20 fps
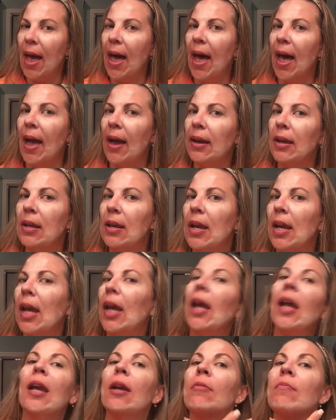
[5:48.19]

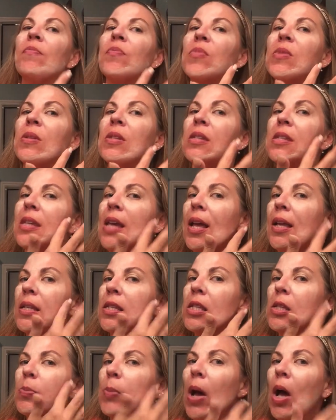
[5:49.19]
acne,
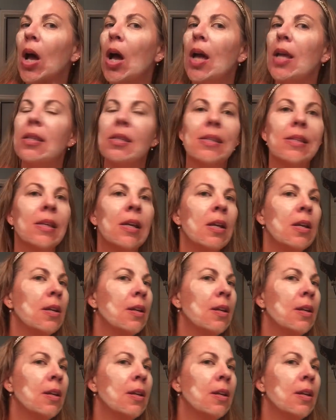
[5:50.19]
sunspots,